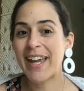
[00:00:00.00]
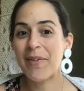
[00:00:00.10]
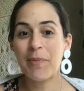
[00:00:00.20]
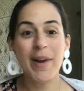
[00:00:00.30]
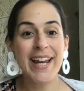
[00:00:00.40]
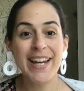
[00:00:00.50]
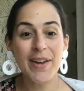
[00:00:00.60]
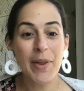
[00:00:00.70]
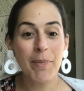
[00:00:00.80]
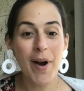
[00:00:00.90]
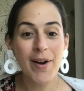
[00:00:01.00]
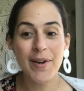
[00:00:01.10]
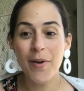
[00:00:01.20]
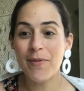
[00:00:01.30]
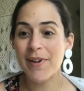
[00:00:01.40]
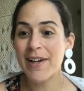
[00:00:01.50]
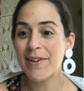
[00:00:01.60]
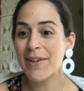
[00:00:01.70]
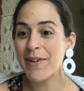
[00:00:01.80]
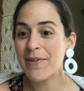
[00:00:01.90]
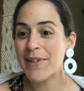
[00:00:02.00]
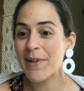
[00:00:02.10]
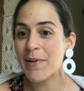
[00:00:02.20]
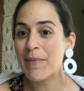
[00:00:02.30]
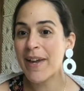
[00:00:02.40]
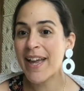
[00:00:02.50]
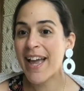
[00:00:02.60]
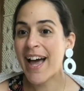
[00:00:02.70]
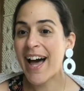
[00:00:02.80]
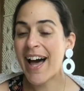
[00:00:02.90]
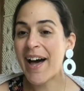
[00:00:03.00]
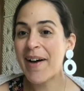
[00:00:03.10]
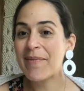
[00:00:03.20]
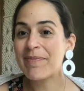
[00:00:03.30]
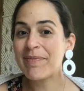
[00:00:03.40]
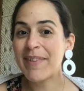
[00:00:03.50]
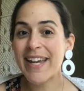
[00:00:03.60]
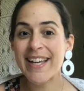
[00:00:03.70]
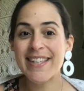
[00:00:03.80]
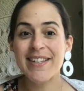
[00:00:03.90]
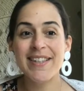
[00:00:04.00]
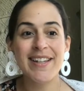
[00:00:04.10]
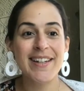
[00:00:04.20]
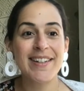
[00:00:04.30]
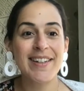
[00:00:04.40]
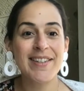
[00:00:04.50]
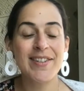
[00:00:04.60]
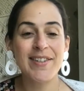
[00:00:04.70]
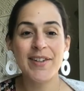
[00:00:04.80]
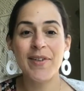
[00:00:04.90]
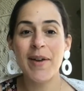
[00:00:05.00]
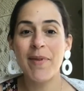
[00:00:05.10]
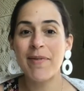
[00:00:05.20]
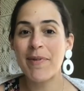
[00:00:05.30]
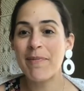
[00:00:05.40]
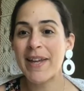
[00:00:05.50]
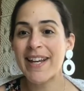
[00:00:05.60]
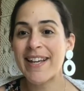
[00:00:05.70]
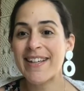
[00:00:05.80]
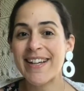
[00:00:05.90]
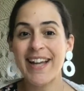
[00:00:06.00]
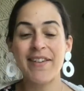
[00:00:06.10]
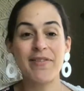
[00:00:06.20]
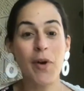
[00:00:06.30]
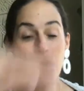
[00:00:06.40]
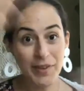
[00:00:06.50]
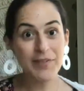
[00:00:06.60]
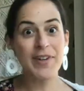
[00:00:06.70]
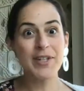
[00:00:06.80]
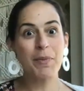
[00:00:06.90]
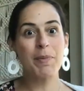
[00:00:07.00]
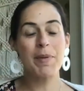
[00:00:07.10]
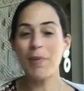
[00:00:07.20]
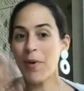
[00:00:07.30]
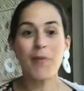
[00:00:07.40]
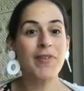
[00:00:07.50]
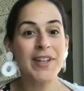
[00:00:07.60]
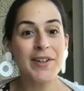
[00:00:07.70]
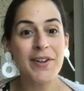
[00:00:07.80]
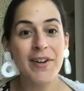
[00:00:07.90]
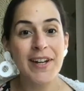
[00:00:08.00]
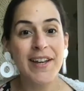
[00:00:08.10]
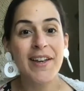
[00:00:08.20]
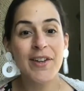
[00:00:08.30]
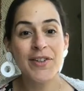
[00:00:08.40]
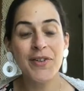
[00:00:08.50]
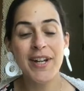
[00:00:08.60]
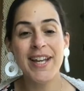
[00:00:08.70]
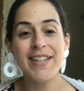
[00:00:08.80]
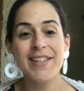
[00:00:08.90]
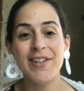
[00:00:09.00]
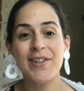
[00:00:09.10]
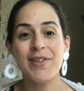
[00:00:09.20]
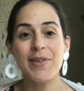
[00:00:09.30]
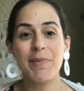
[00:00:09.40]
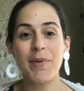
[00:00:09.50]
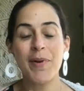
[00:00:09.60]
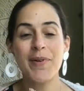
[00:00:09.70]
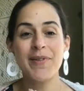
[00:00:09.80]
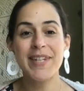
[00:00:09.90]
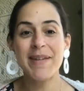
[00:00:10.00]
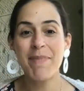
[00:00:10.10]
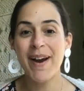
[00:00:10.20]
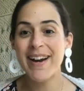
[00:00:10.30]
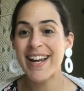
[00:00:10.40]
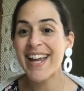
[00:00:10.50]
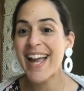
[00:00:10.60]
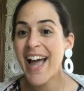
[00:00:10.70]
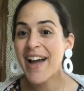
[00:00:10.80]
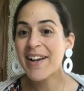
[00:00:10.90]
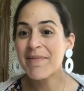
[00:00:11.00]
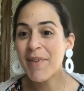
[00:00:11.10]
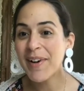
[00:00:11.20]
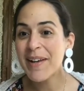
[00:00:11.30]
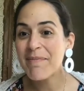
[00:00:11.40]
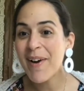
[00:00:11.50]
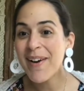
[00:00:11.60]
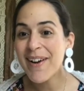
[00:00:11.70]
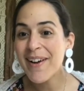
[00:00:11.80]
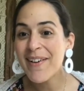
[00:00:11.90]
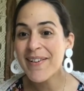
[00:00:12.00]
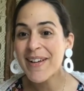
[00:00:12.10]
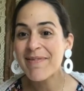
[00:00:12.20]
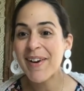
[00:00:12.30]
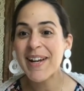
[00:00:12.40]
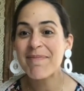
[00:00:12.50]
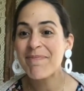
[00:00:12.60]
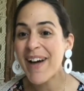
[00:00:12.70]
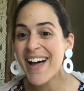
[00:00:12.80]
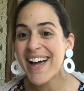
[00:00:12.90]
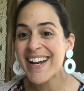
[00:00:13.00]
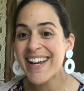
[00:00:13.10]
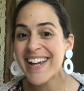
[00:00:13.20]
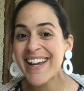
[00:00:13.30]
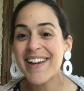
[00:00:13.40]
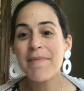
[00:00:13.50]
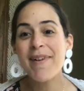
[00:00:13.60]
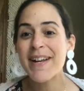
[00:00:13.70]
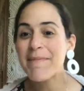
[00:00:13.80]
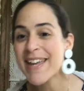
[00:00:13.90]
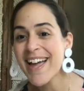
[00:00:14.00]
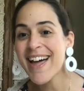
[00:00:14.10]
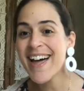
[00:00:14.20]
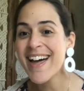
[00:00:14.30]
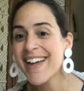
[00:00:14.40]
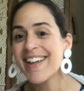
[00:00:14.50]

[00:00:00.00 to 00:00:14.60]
we're bringing the party over here to YouTube because it's just a great way for me to kind of hopefully reach more people. Hopefully, you're going to join us to do the Berroco Tea Party. Good morning, Margaux. Good morning, Bonnie. Good morning, Mia.